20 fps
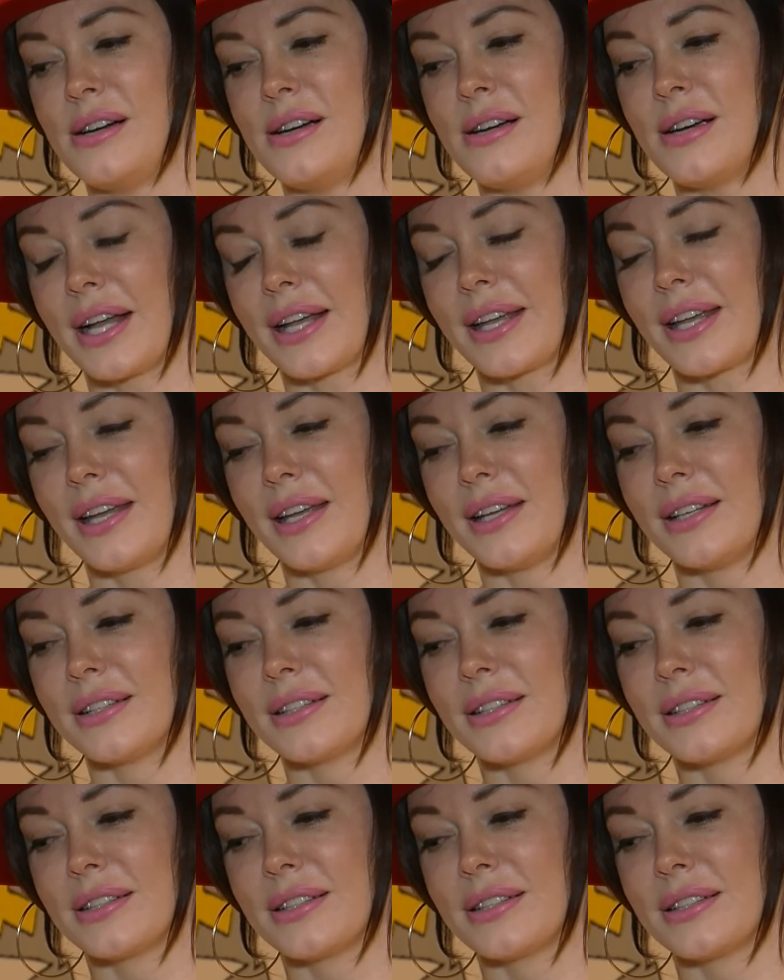I can't,
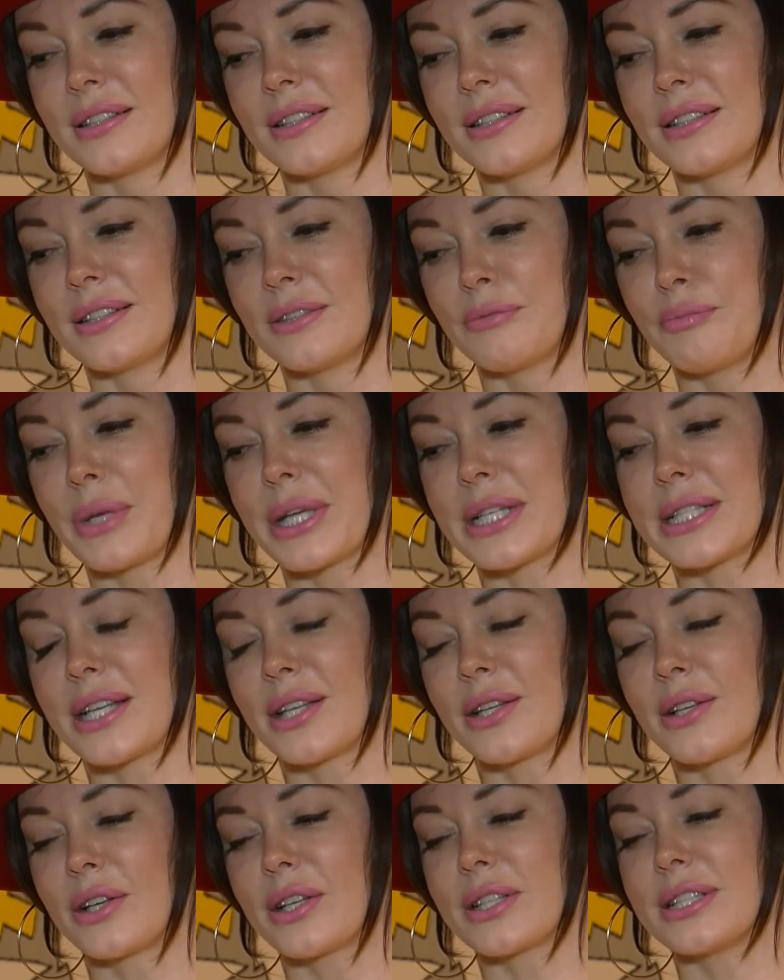because
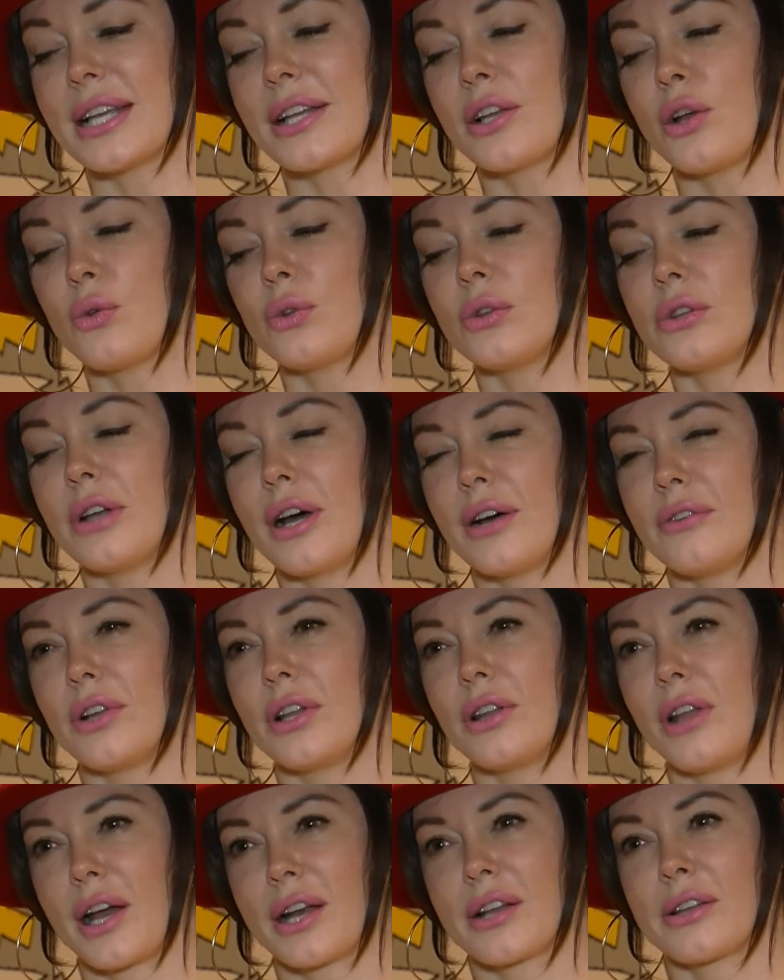I don't love a
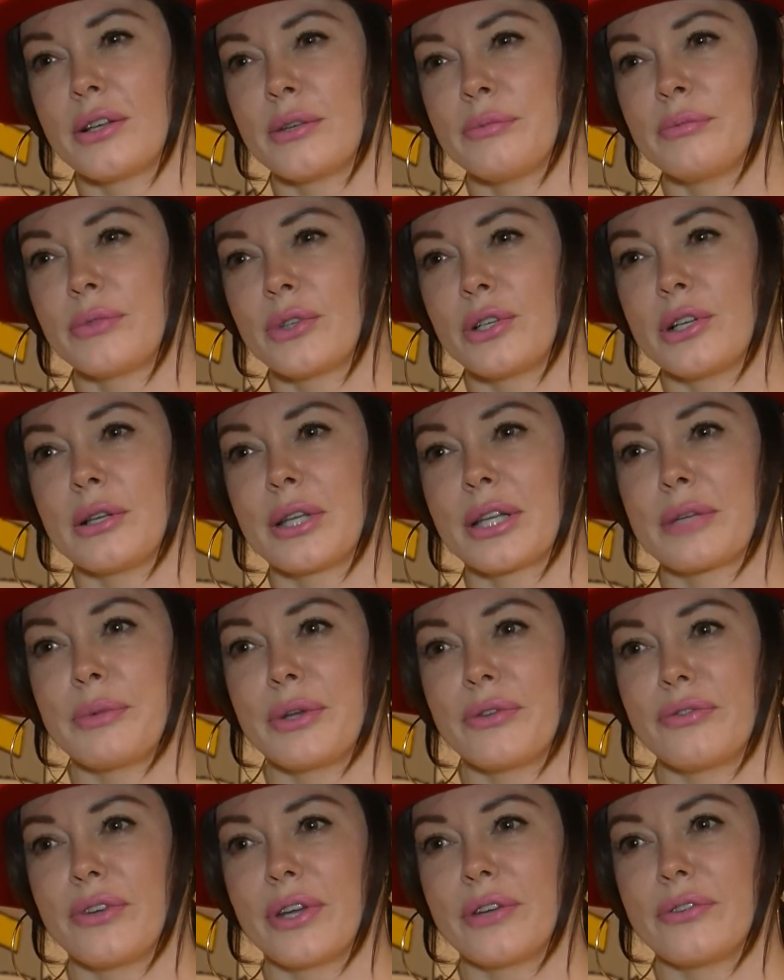lot of them. They're not like my
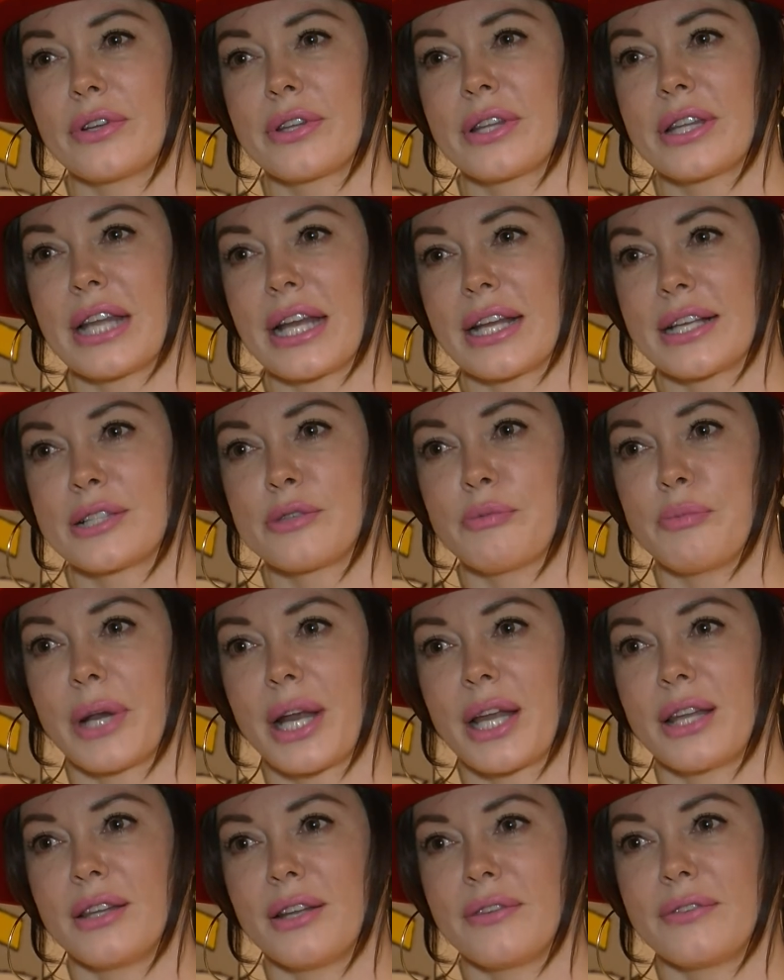favorite things, but I
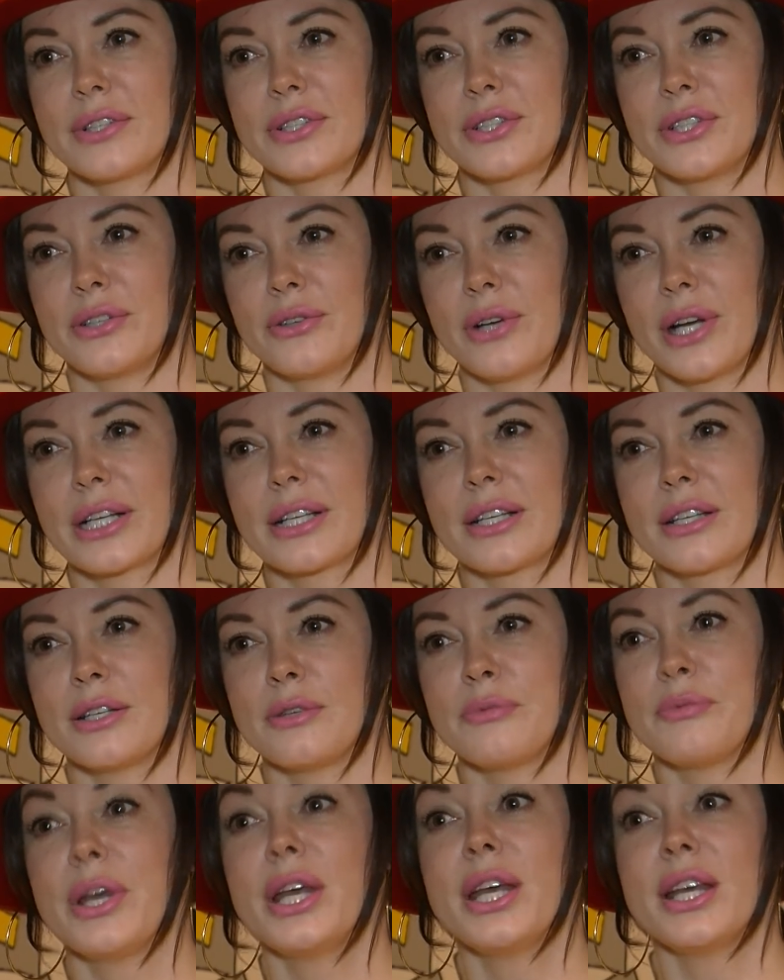love that she directed
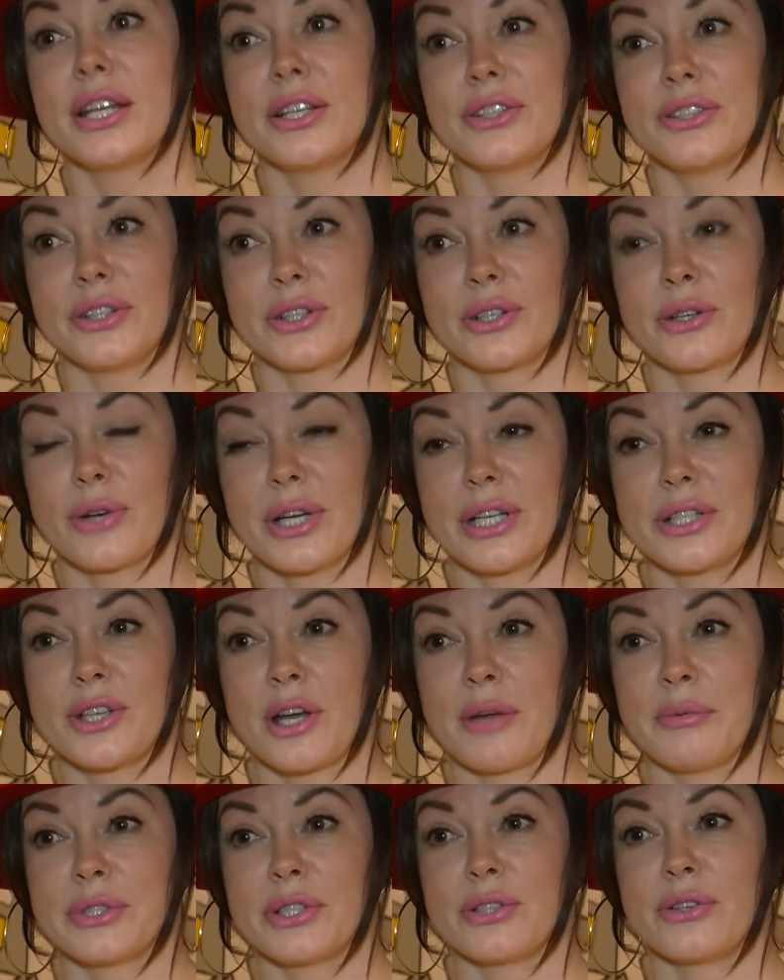them, and she did a great job
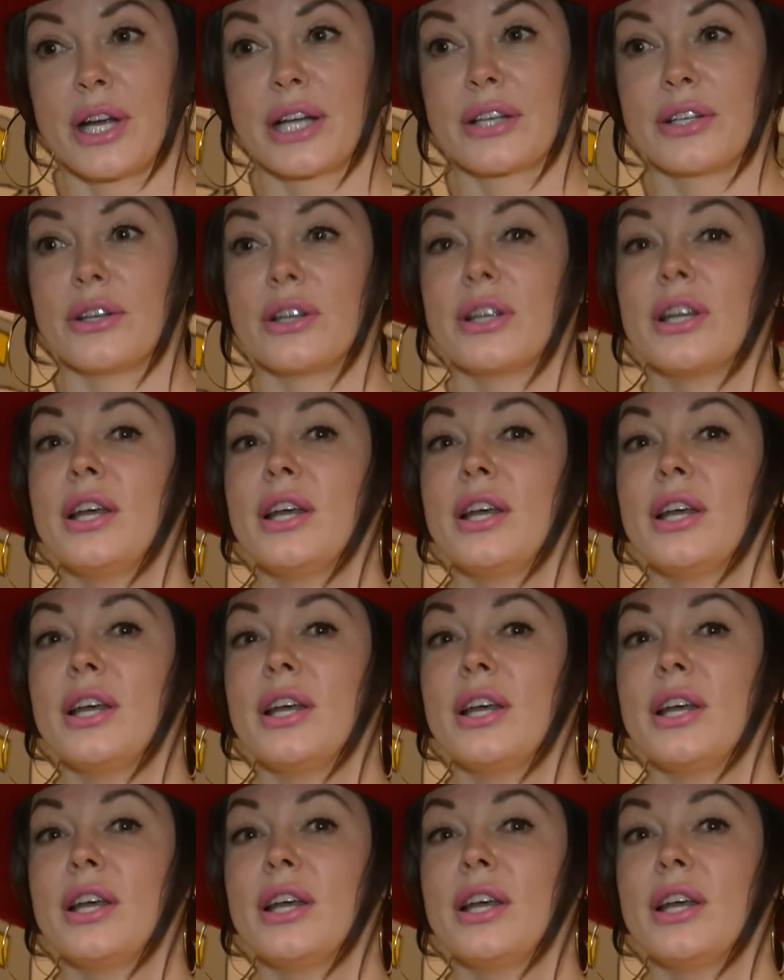as a director.